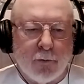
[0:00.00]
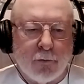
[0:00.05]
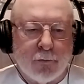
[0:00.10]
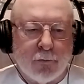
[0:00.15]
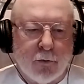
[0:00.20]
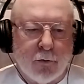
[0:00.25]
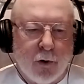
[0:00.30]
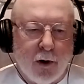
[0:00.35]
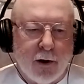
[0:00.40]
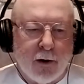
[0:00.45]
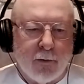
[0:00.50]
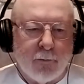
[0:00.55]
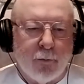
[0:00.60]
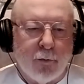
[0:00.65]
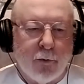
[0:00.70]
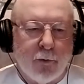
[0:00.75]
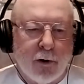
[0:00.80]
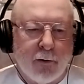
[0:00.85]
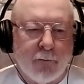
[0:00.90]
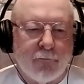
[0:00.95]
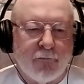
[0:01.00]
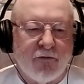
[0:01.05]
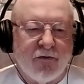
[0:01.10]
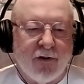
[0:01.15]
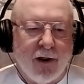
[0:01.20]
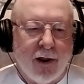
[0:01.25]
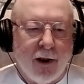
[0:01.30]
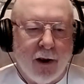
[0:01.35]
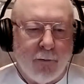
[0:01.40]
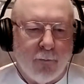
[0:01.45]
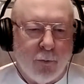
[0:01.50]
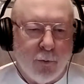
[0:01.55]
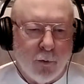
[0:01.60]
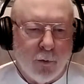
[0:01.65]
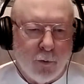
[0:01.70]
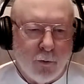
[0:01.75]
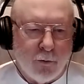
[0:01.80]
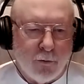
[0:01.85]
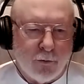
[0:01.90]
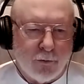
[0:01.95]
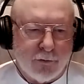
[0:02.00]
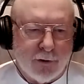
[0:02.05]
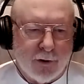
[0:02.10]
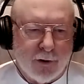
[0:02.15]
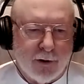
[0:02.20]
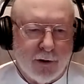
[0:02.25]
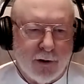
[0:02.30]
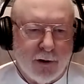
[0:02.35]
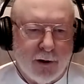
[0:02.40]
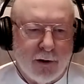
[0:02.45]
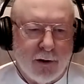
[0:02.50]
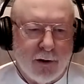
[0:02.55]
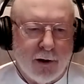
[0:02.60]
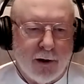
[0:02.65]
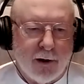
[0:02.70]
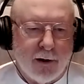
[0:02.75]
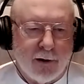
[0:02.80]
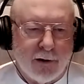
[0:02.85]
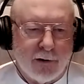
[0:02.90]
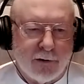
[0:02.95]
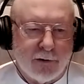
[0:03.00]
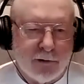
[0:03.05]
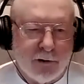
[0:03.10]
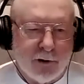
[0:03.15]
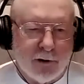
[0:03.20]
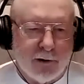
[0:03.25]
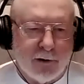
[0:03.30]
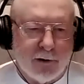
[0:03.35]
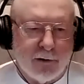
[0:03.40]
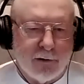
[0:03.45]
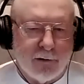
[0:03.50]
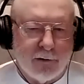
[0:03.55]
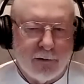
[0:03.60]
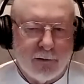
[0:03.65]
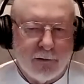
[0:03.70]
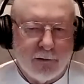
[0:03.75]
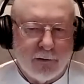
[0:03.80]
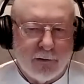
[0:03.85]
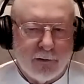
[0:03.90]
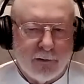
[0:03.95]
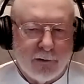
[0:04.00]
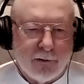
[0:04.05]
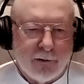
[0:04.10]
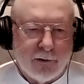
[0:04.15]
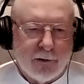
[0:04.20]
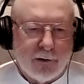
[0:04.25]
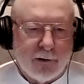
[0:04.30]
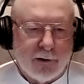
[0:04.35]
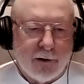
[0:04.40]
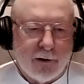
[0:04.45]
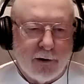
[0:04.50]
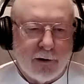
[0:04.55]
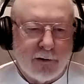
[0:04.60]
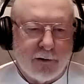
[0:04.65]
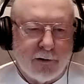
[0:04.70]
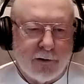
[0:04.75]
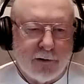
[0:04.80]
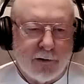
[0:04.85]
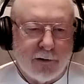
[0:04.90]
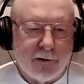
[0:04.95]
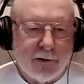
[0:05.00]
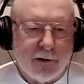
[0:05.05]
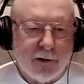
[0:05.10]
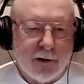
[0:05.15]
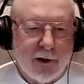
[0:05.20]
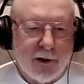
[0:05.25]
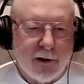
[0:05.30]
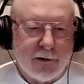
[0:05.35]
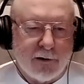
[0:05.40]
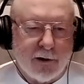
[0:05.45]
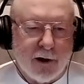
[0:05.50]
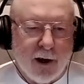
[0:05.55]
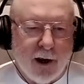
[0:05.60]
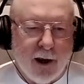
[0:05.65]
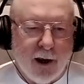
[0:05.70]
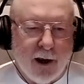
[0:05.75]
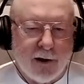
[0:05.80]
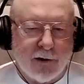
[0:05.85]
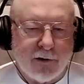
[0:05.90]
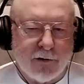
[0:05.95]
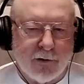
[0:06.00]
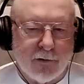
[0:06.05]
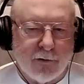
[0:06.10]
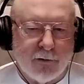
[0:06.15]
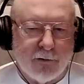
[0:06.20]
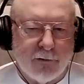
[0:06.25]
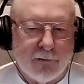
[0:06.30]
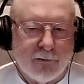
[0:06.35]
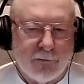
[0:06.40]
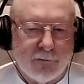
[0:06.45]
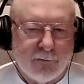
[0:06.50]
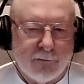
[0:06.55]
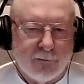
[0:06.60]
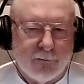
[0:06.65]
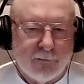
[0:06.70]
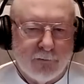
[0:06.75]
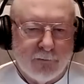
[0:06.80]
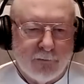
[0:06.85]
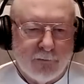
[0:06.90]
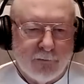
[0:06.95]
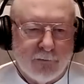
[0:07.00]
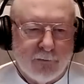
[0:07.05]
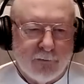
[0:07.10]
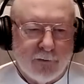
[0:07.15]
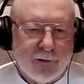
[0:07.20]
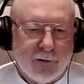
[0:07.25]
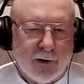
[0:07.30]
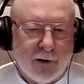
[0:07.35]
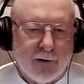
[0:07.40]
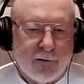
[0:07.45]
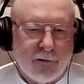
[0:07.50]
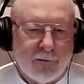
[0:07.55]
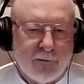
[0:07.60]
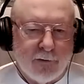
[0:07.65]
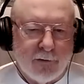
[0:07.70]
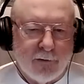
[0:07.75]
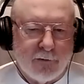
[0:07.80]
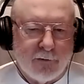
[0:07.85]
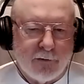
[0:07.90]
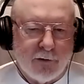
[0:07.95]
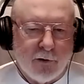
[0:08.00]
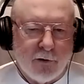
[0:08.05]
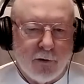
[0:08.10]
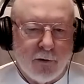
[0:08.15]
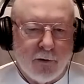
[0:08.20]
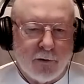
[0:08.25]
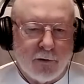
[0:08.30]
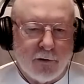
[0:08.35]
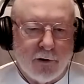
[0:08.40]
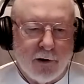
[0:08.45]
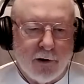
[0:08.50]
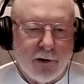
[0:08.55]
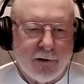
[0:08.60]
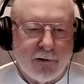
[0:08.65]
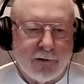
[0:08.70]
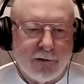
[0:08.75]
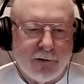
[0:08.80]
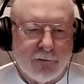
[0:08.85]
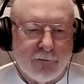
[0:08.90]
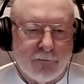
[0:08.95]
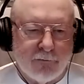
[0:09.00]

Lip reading: try to put up flagpoles, and it's a hassle. You know, there's all kinds of